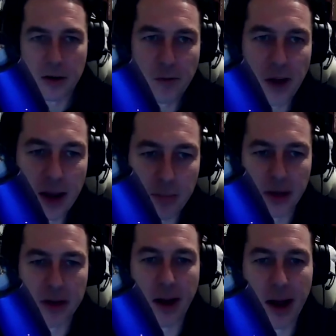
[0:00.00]
a fair
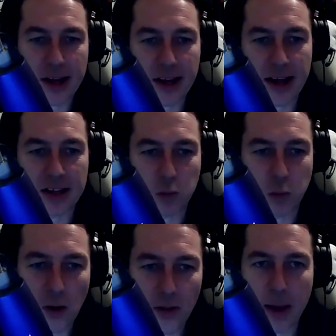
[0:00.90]
bit as
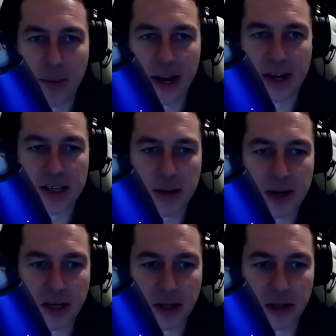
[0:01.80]
well, that
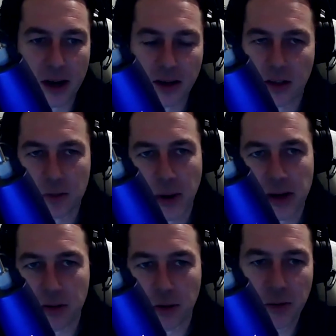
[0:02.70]
pandemic, because I've
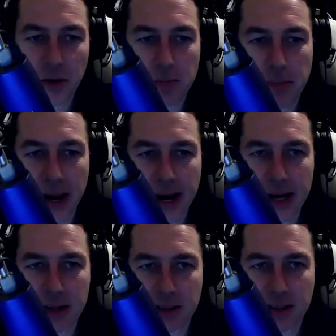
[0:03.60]
spoken to a few
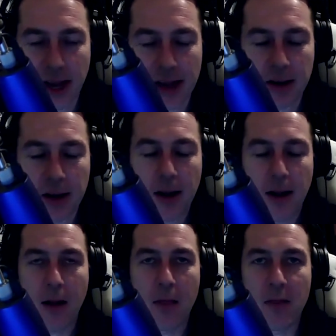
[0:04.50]
bands that
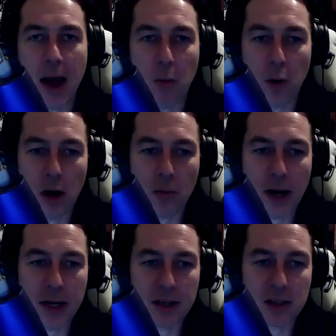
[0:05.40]
were
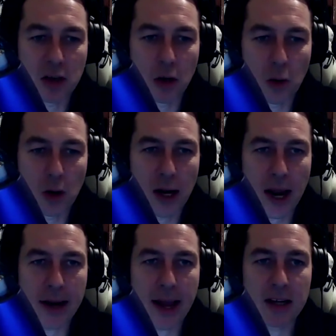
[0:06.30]
ready to tour
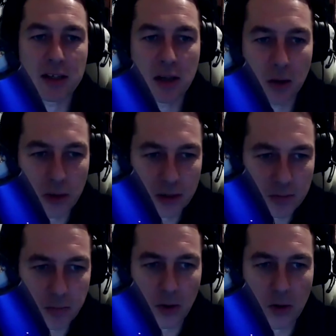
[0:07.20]
and had
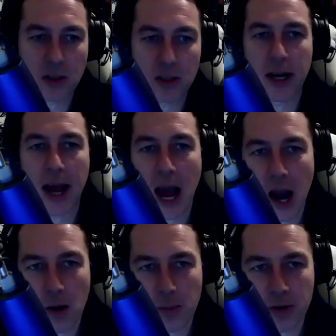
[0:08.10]
tours booked and
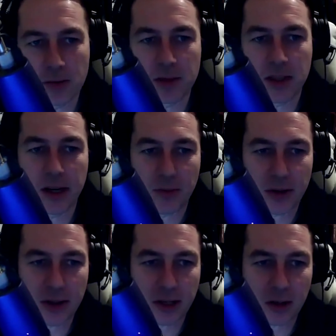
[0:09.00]
albums and
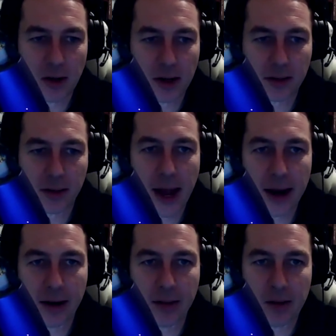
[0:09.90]
everything like
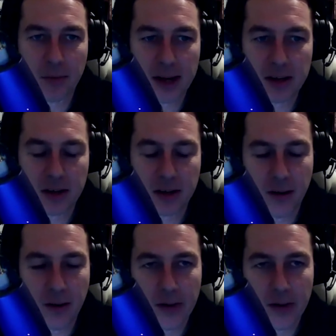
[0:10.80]
that, and they've had to